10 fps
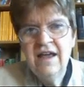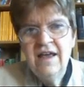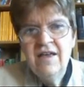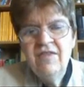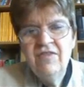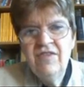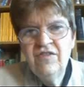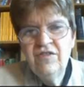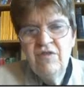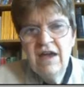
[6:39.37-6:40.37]
This
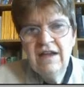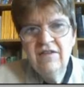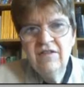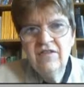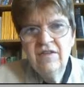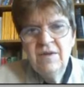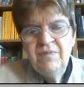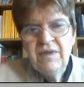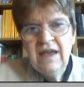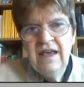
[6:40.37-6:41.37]
Uranus
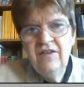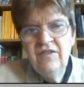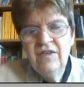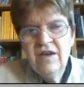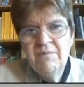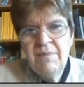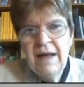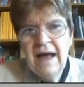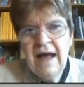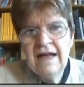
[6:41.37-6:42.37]
is
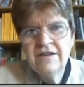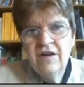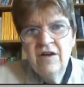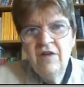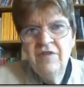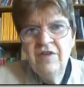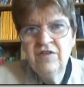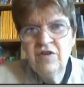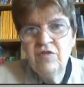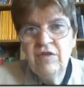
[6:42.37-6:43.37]
part of his
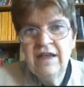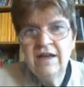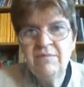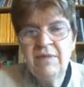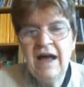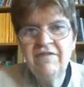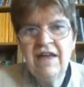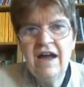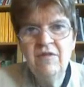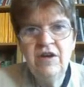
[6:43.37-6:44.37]
career, part of how
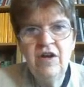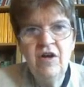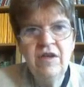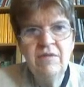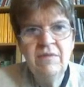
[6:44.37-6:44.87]
we know him.